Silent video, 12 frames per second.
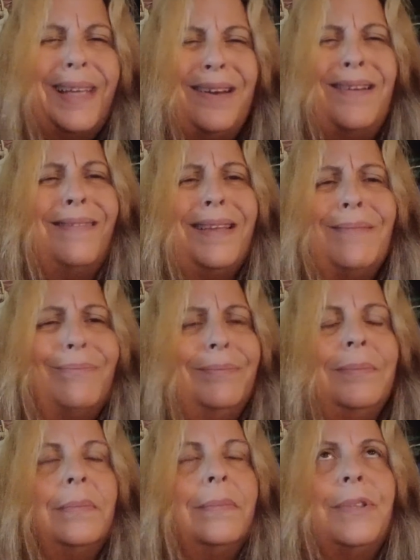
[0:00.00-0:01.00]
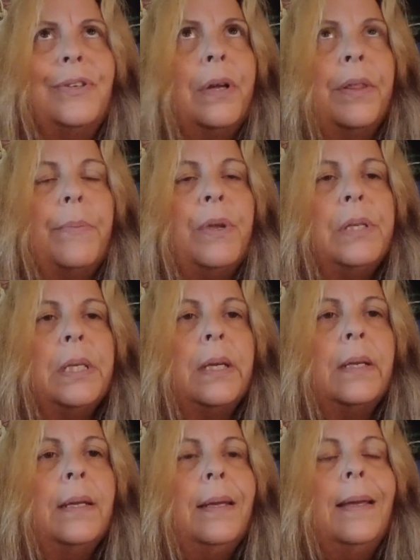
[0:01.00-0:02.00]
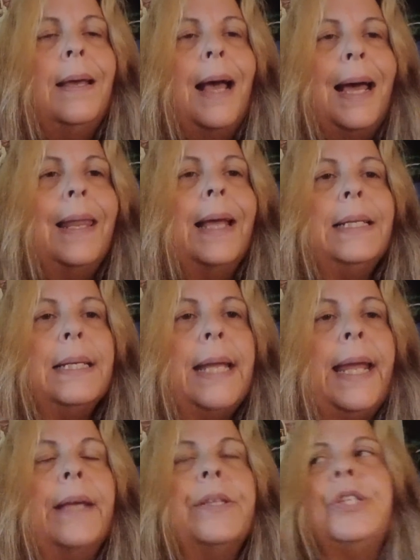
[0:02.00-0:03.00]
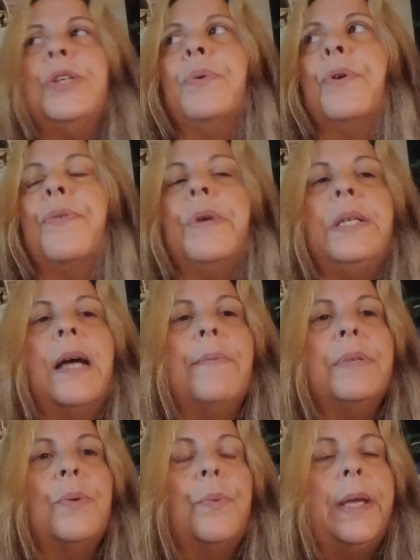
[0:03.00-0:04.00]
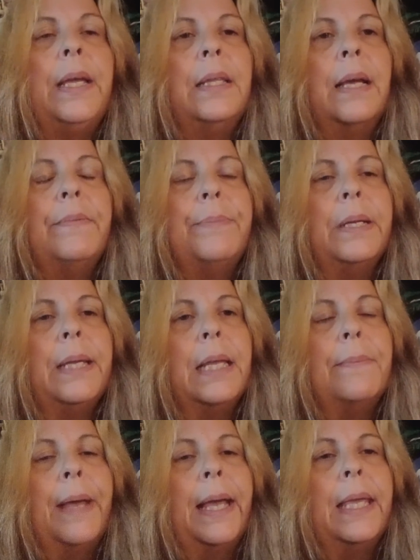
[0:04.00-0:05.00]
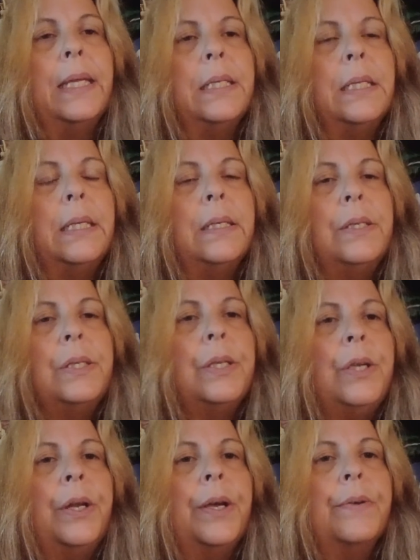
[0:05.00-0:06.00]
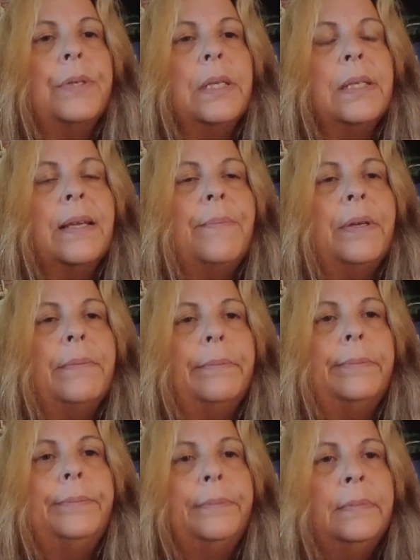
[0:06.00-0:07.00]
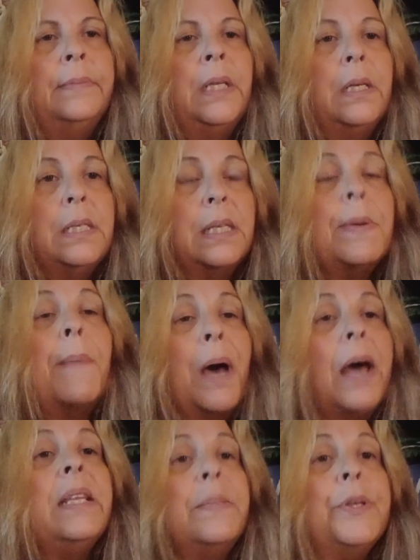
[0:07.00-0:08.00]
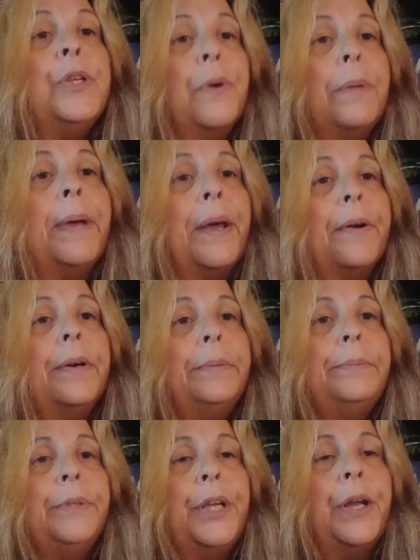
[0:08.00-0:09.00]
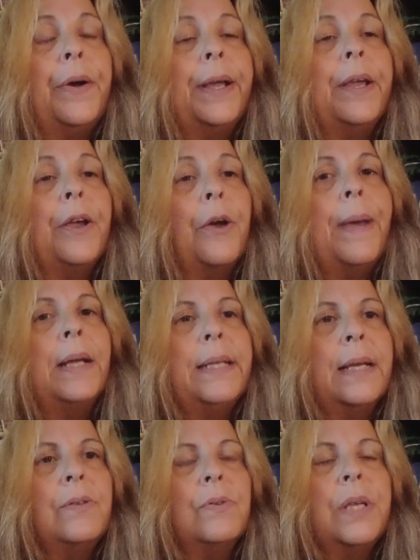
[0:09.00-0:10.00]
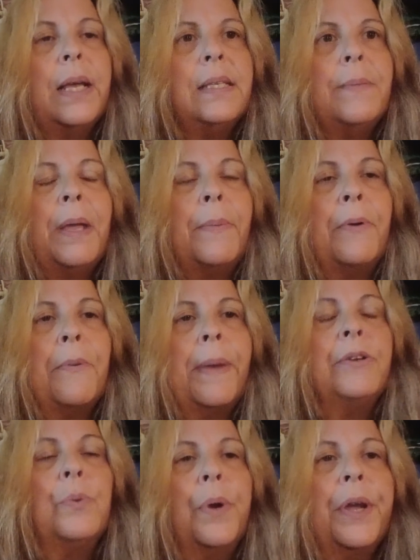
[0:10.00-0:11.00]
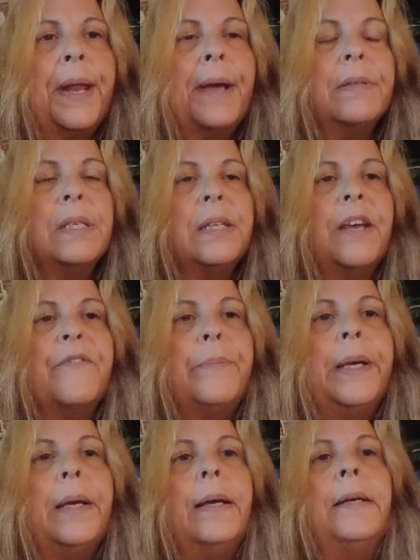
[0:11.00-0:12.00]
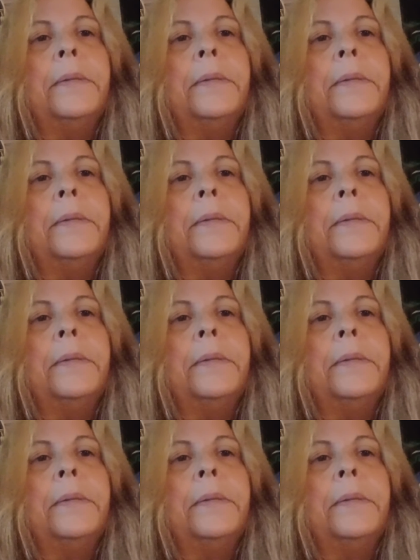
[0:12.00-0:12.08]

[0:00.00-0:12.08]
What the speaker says: and I only turn on the music, and I like to dance 2 or 3 times a week. I've been getting back into this, since my body's been doing better, I can go back to exercising. Maybe I'll go back to working out and stuff. But